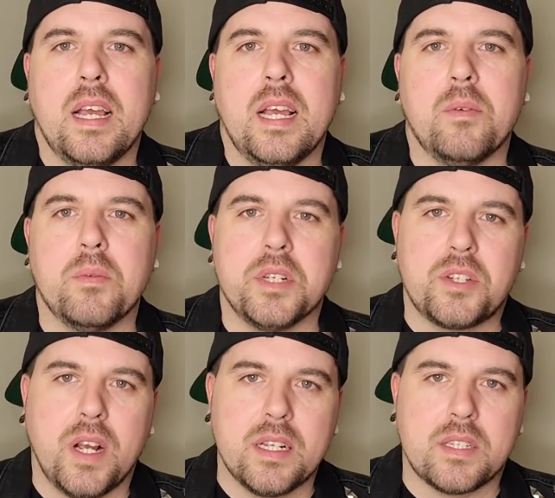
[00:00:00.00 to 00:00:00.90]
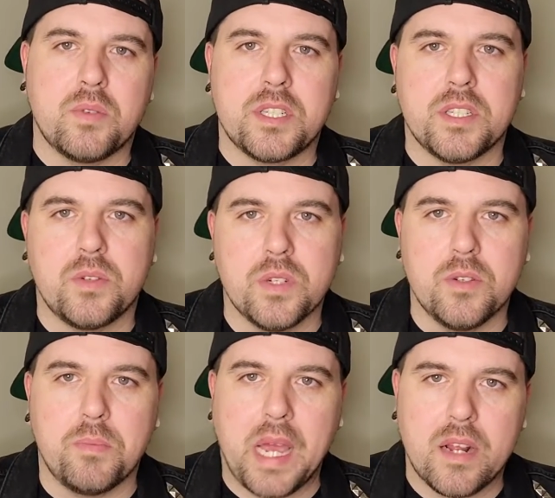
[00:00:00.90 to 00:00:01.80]
and when we try to switch into a
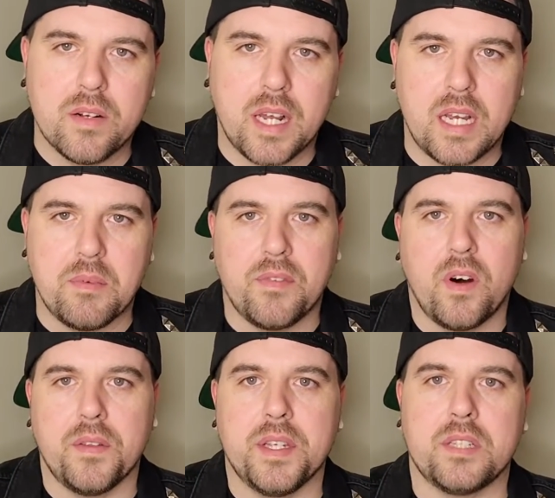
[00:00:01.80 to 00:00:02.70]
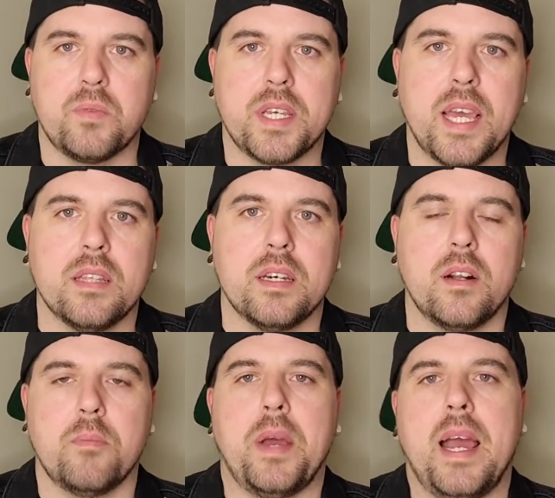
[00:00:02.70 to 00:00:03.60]
new paradigm of all this, we can't let
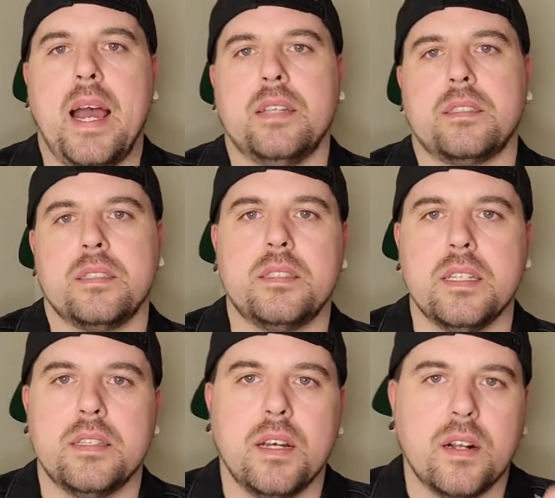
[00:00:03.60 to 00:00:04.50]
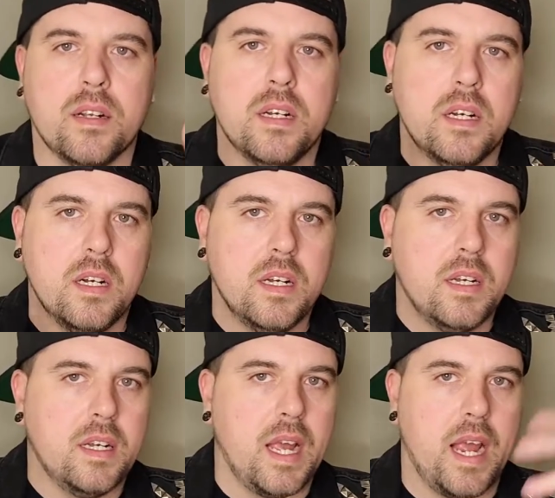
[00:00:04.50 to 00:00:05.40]
our past sit there
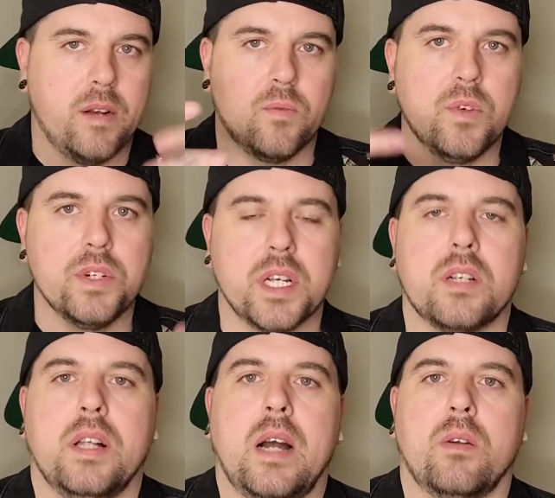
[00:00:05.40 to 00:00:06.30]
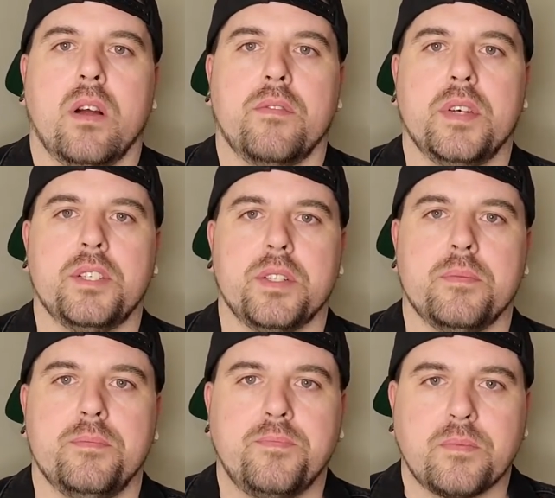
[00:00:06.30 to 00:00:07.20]
and really cloud our
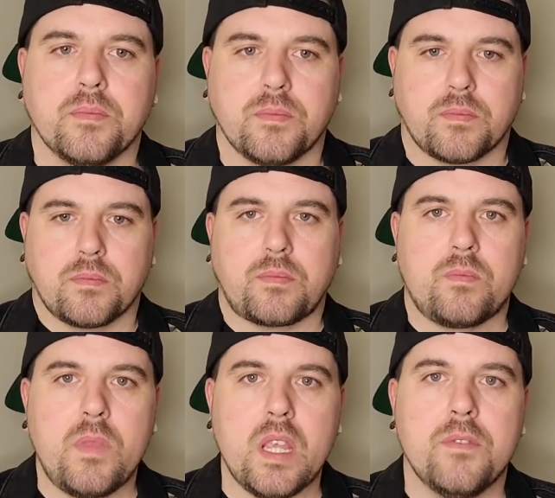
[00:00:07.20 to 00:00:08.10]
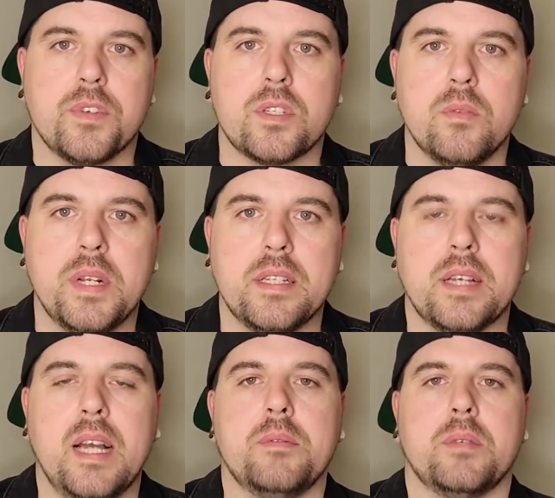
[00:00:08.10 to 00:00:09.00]
vision. For so many
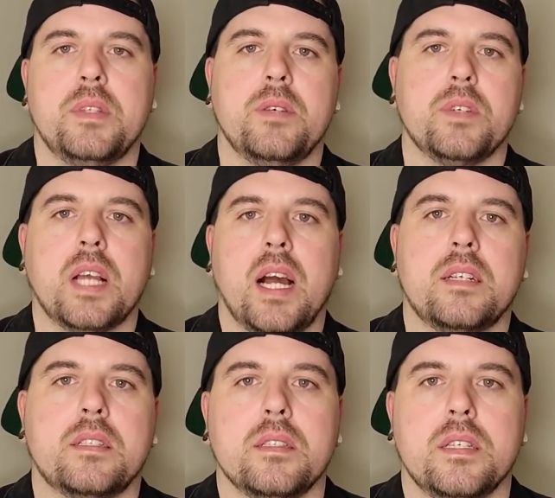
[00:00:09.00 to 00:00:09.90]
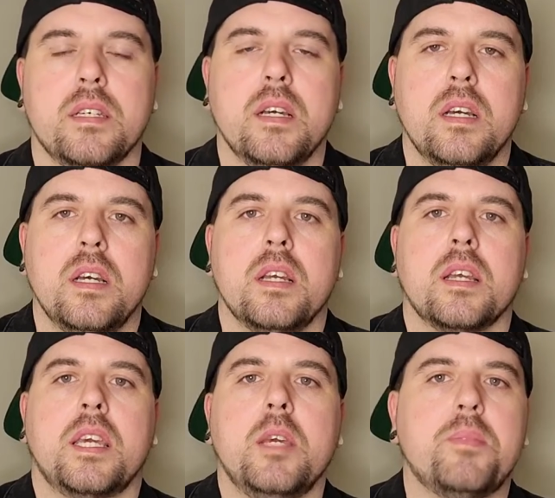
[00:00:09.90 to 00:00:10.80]
times, I mean, that would constantly
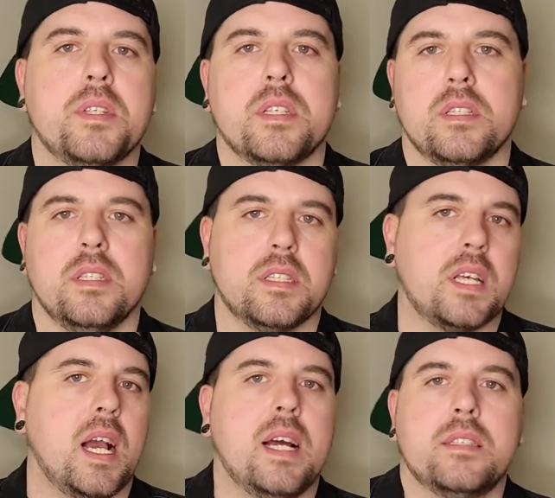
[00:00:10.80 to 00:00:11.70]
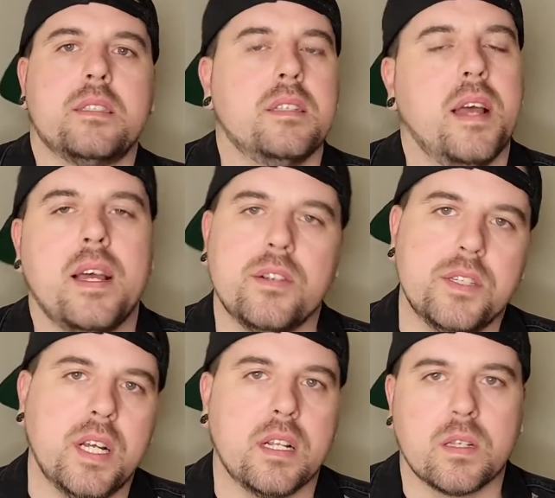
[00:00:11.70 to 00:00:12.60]
keep us in this constant
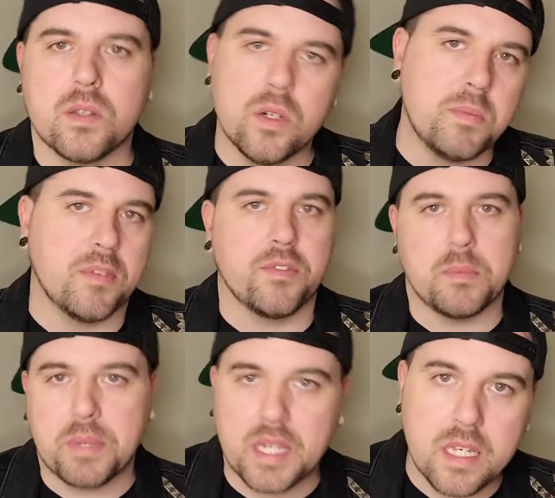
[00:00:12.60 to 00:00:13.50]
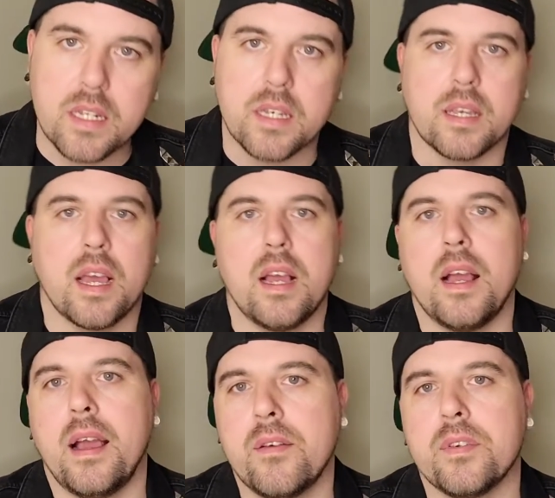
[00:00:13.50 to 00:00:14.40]
energetic loop of repeating
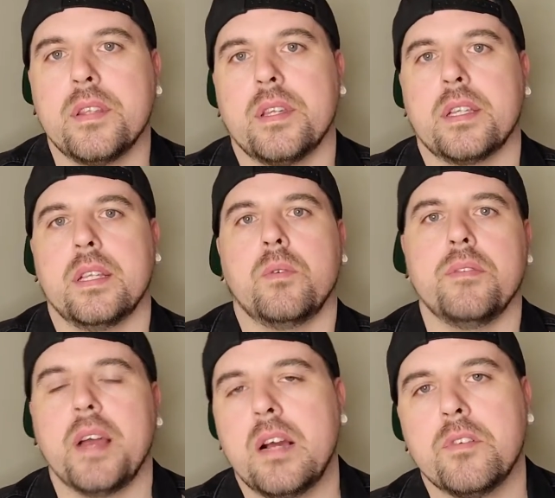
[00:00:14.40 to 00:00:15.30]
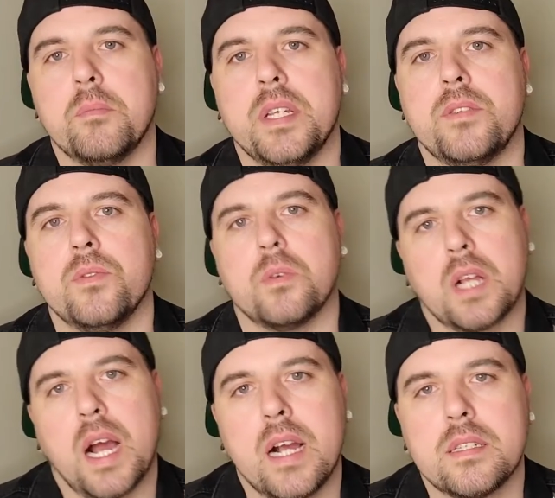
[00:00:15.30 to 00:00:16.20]
everything that we've ever been through
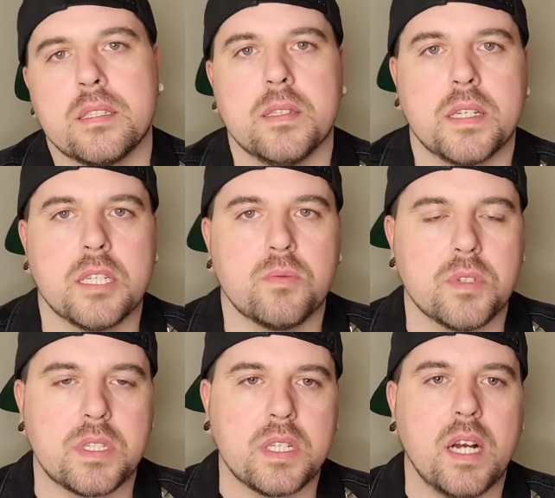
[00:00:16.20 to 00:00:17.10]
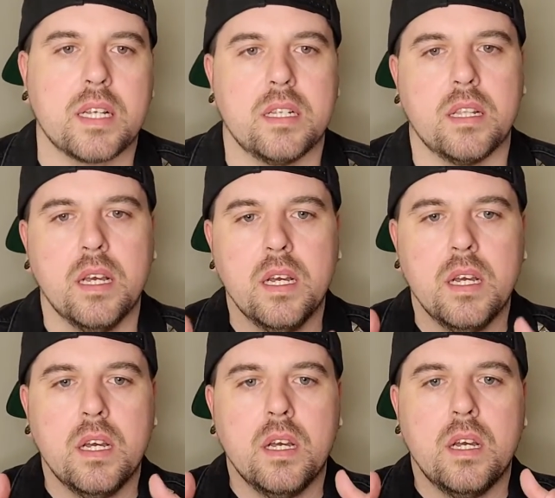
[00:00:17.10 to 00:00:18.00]
constantly because we're stuck and
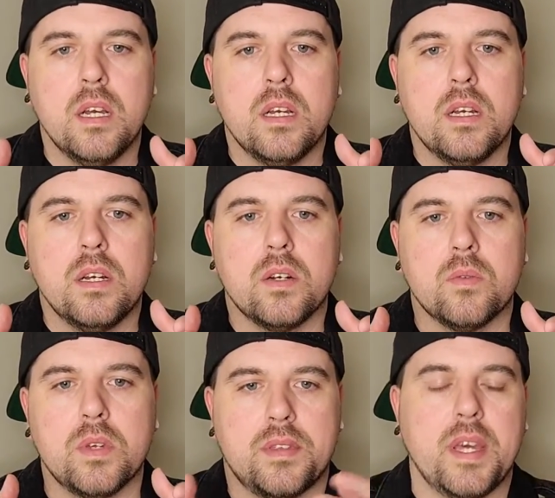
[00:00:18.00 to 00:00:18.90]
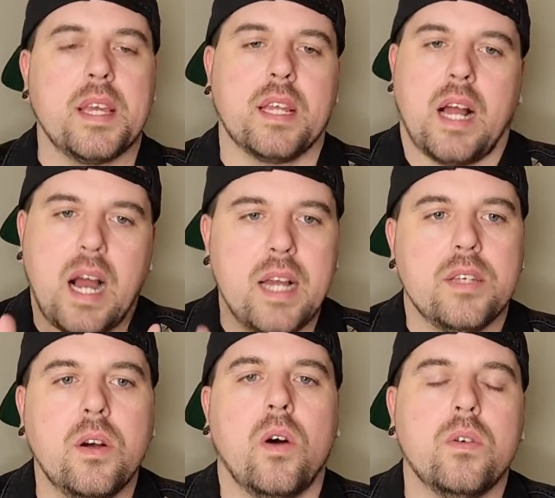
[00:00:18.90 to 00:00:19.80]
we think, and
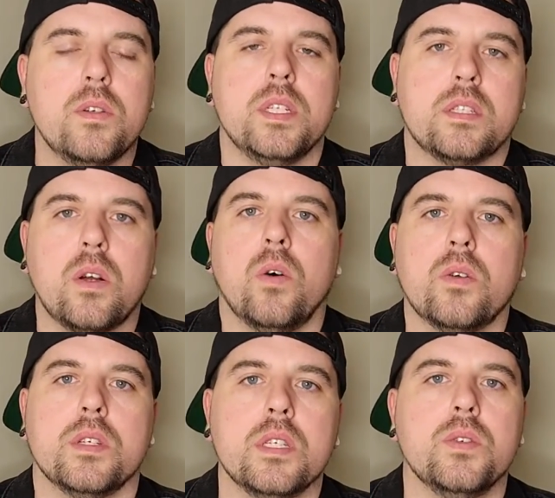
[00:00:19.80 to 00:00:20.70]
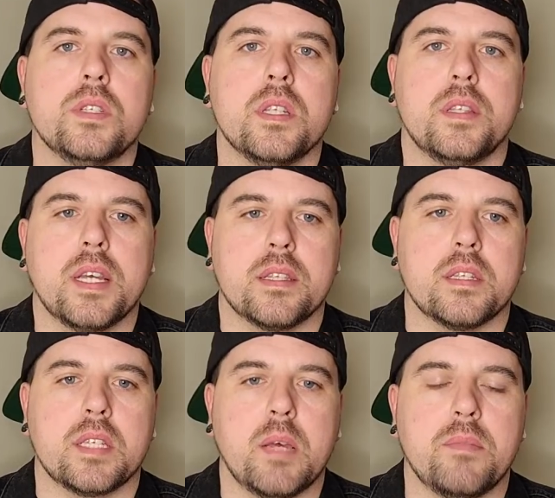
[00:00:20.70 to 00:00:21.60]
I always totally used to think the
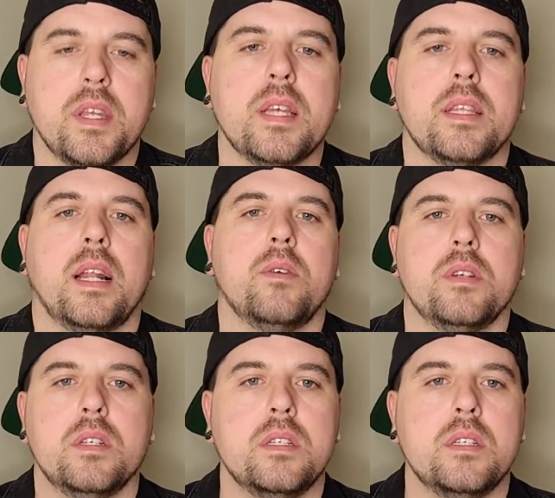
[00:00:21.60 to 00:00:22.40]
same thing, that I would